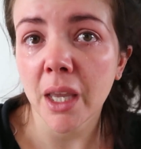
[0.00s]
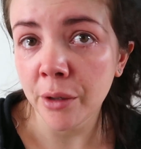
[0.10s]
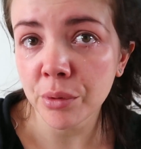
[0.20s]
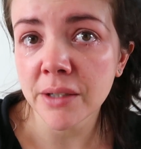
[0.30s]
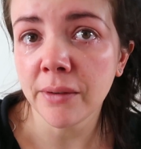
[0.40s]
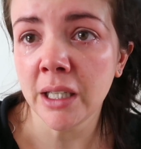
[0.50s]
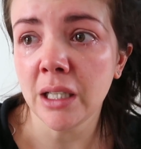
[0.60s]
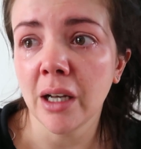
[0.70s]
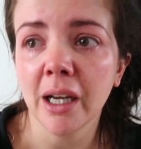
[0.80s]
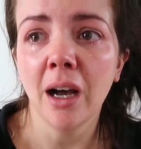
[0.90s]
It was
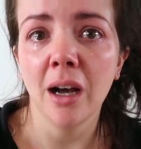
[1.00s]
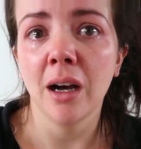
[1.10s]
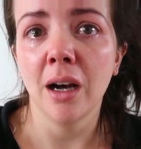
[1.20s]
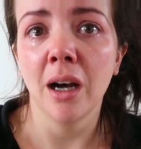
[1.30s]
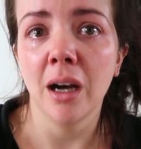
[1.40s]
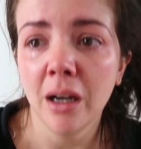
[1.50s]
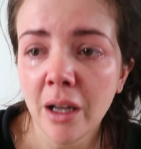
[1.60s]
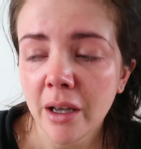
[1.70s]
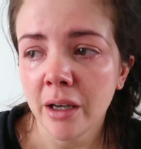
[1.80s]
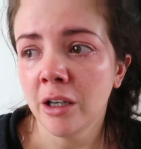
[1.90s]
funny, like, ha ha ha.
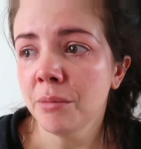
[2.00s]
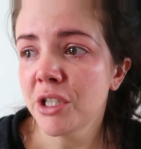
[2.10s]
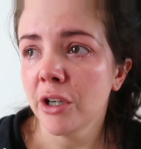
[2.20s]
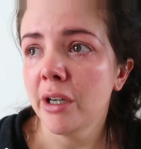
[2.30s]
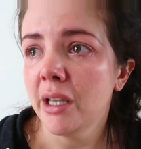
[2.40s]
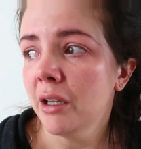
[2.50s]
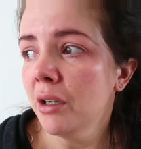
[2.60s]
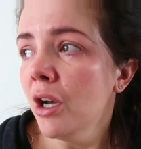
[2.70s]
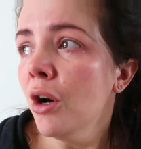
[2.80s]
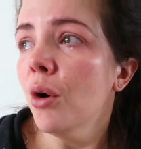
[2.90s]
And I'm sorry that
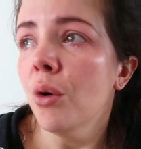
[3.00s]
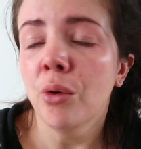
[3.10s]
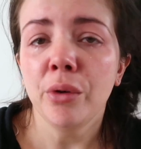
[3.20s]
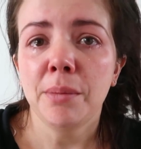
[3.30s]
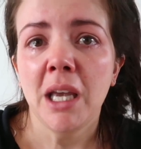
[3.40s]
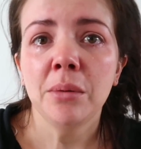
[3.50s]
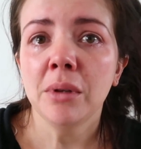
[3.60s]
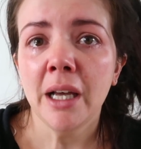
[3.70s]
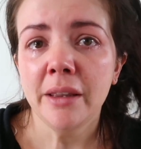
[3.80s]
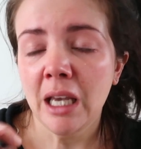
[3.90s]
all the
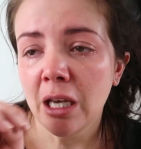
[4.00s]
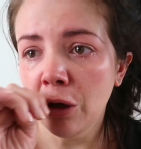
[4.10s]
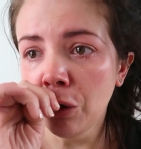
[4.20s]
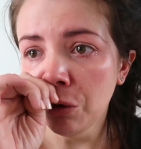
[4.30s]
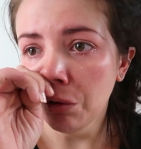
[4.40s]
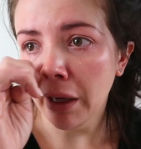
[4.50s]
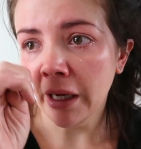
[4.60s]
people out there who